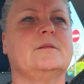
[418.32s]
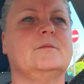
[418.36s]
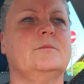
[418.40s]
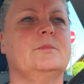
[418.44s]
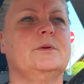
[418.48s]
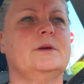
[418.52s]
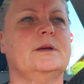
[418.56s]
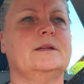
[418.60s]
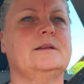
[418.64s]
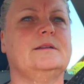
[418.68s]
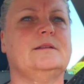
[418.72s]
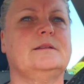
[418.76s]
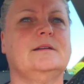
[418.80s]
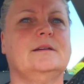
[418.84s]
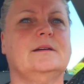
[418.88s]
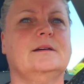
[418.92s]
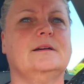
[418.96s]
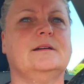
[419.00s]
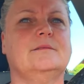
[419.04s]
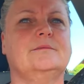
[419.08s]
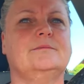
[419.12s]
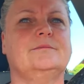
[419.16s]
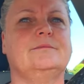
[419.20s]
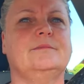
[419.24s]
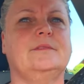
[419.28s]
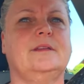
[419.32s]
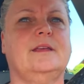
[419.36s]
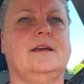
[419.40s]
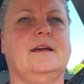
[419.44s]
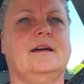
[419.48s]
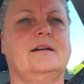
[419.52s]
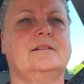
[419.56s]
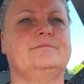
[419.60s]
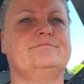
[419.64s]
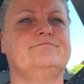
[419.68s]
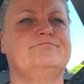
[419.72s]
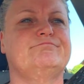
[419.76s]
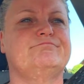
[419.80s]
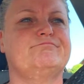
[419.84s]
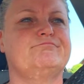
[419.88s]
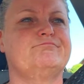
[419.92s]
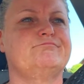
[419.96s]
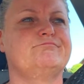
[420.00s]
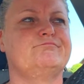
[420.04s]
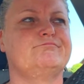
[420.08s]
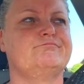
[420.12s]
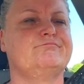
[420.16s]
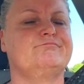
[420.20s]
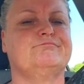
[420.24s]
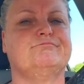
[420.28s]
But, yeah,
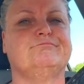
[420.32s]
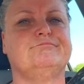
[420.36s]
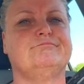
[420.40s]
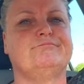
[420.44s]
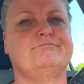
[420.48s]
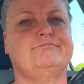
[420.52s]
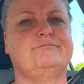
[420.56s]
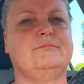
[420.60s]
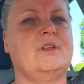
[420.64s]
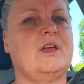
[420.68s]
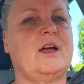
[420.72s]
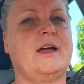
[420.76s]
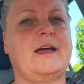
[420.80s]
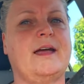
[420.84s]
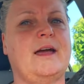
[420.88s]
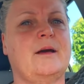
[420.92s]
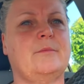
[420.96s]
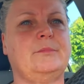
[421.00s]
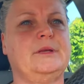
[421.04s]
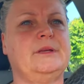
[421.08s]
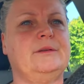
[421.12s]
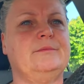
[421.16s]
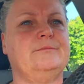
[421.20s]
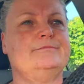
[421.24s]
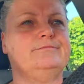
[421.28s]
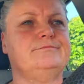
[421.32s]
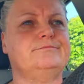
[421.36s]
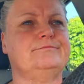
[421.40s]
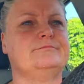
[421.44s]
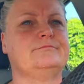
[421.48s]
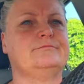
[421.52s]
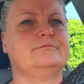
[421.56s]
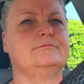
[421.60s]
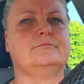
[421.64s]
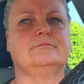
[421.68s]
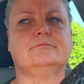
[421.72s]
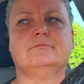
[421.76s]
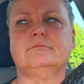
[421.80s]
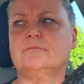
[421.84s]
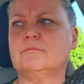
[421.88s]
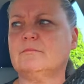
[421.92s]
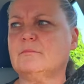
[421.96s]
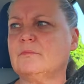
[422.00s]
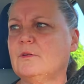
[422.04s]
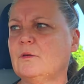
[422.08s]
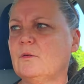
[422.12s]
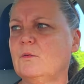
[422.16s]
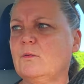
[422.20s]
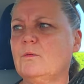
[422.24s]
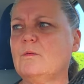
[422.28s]
not happy.
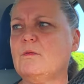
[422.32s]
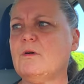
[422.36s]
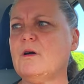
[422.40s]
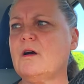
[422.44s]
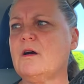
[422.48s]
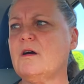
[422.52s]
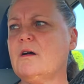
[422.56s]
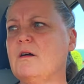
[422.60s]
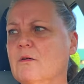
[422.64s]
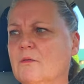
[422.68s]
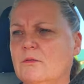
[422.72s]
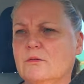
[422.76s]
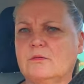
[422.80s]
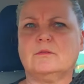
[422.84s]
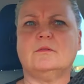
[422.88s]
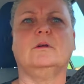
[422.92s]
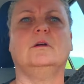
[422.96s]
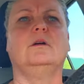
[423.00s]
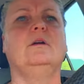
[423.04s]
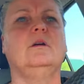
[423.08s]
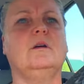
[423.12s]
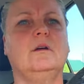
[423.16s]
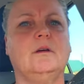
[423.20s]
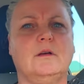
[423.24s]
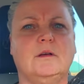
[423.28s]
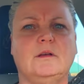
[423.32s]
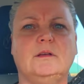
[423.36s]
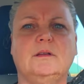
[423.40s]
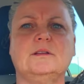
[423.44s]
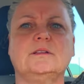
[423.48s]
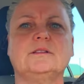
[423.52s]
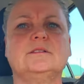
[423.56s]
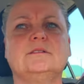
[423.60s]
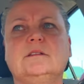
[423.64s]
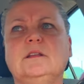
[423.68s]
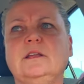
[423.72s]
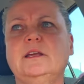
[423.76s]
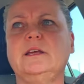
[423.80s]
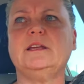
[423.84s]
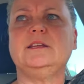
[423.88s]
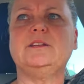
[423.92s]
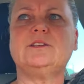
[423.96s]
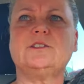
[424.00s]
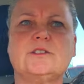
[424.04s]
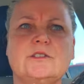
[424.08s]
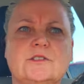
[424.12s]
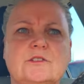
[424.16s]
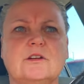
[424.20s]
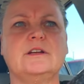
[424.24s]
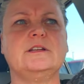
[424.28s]
Whoa, this lady
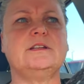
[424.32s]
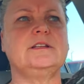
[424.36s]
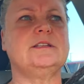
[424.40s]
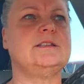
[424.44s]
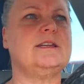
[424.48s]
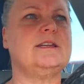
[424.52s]
just tried to